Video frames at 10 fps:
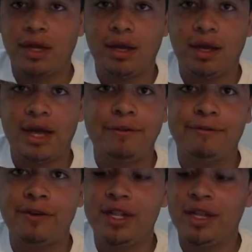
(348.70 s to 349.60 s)
I had a
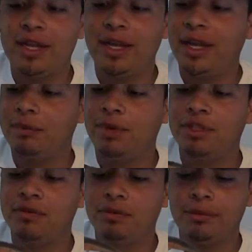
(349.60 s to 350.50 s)
friend that had a
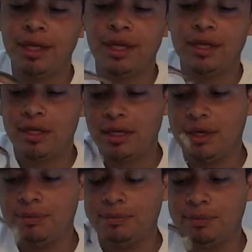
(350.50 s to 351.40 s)
bunch of them, and
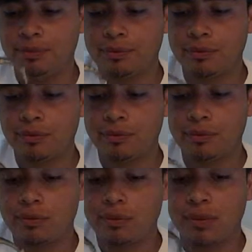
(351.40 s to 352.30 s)
um,
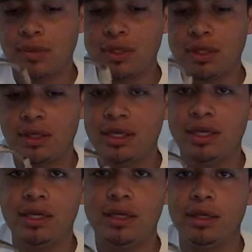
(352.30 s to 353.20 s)

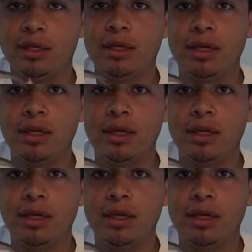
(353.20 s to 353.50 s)
he